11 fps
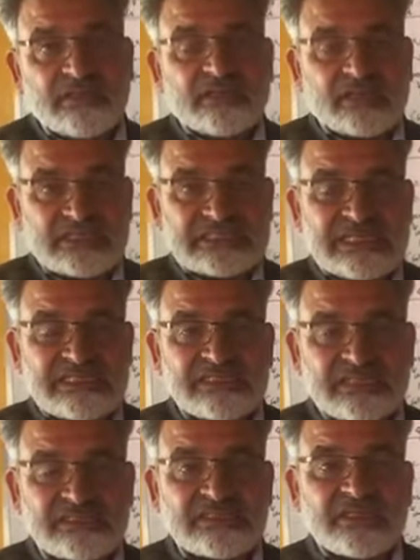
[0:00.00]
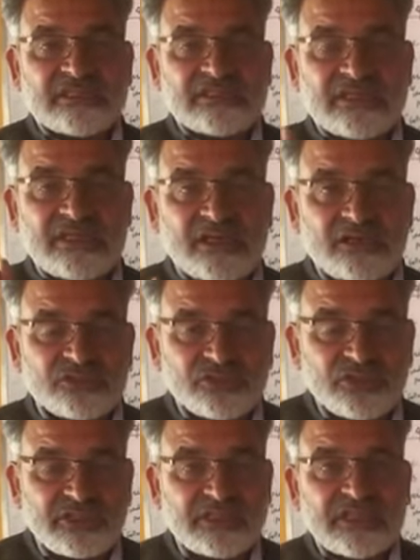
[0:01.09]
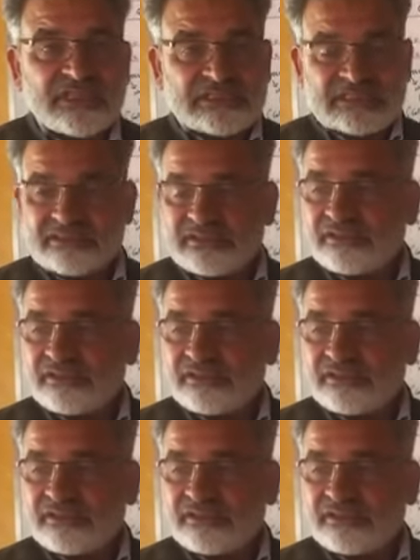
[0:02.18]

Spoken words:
consensus. They are showing that